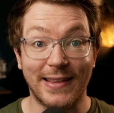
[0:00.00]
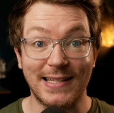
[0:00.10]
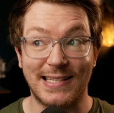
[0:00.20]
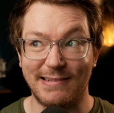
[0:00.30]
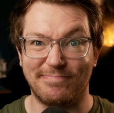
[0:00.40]
And
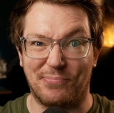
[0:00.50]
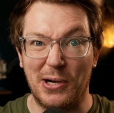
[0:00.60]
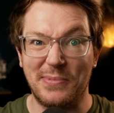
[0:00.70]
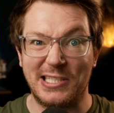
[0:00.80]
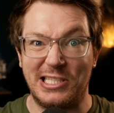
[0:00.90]
that's it,
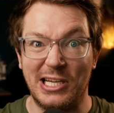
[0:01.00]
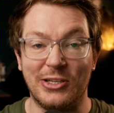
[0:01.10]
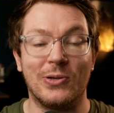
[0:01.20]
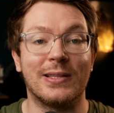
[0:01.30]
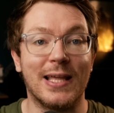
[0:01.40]
pretty much done.
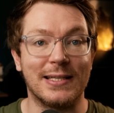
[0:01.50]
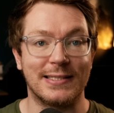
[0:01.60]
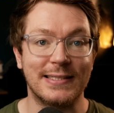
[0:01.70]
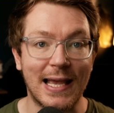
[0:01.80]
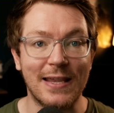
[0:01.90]
You could then
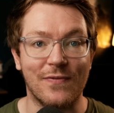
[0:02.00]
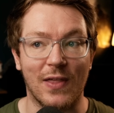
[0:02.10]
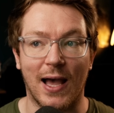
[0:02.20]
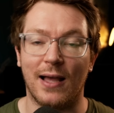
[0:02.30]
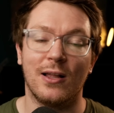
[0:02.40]
save
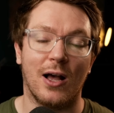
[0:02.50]
that,